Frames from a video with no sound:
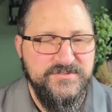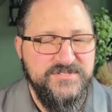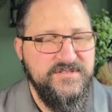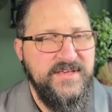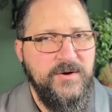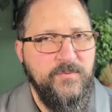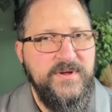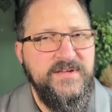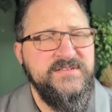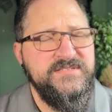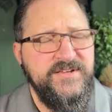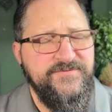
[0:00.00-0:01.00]
So that way,
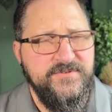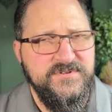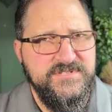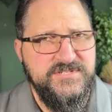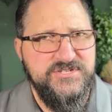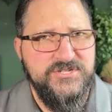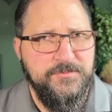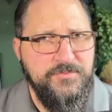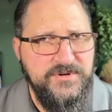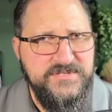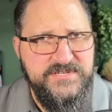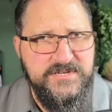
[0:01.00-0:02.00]
say for instance, you're
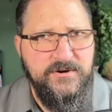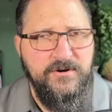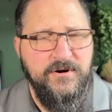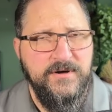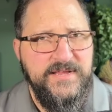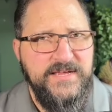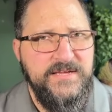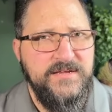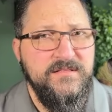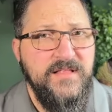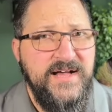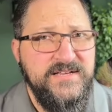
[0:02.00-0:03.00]
printing on a
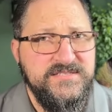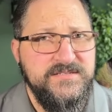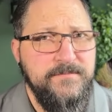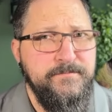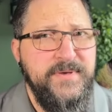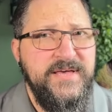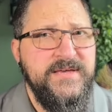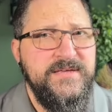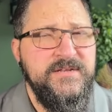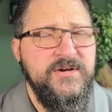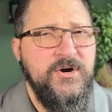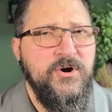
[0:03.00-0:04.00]
glass
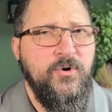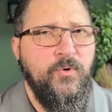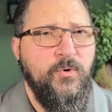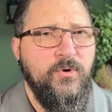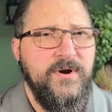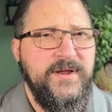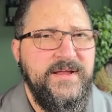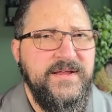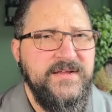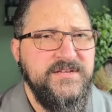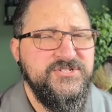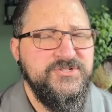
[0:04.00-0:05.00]
bed or
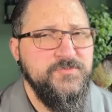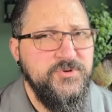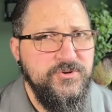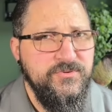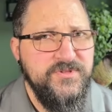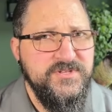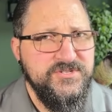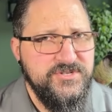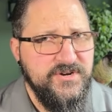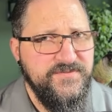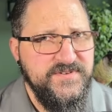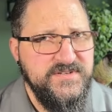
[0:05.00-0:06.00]
a smooth
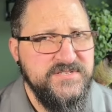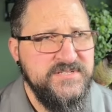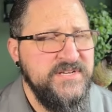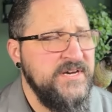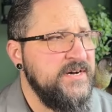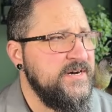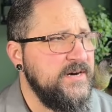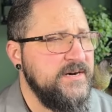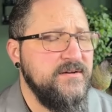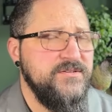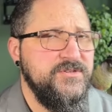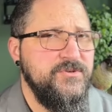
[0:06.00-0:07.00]
surface,
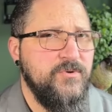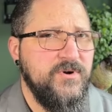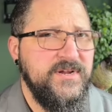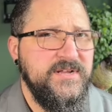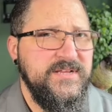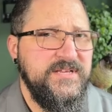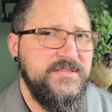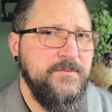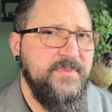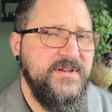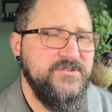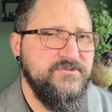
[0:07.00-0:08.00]
you are going to get the
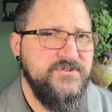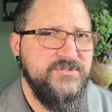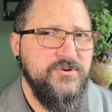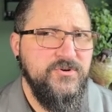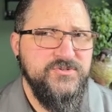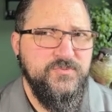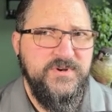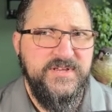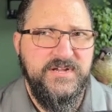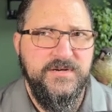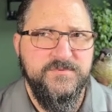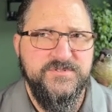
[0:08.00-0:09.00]
best results when it
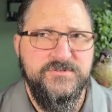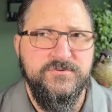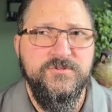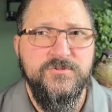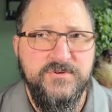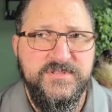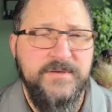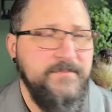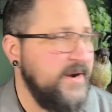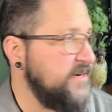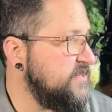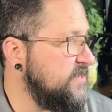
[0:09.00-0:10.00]
comes to gluing them
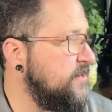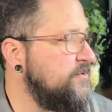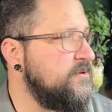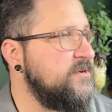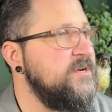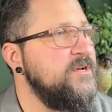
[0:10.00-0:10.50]
back together.